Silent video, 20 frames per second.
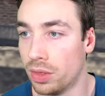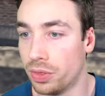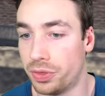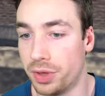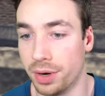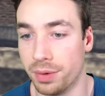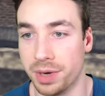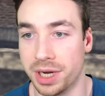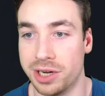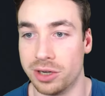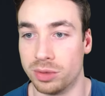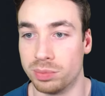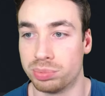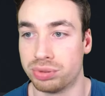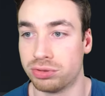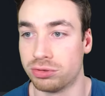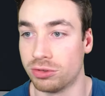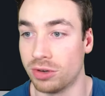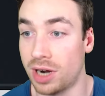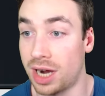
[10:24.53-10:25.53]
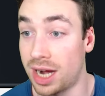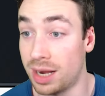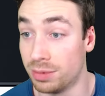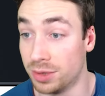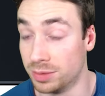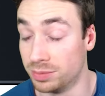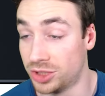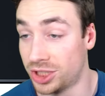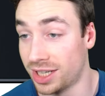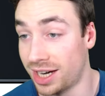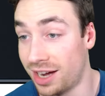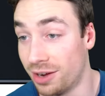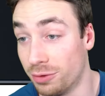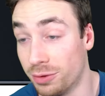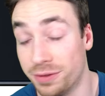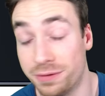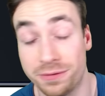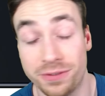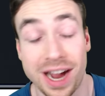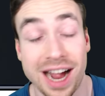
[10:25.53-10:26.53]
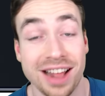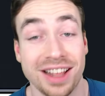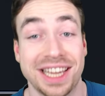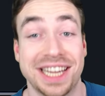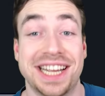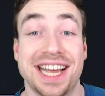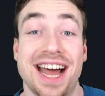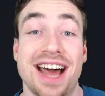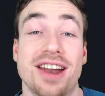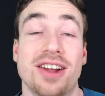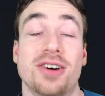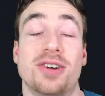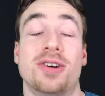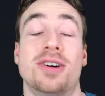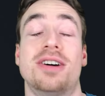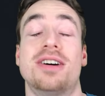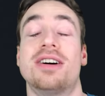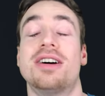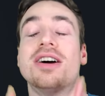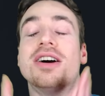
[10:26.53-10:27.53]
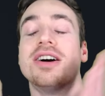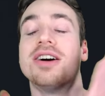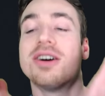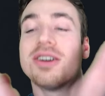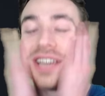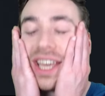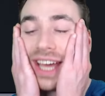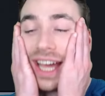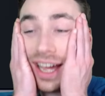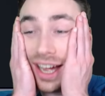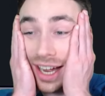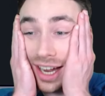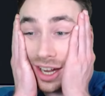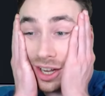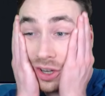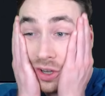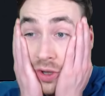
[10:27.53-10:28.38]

There we go. Problem child. We finally got it. Okay.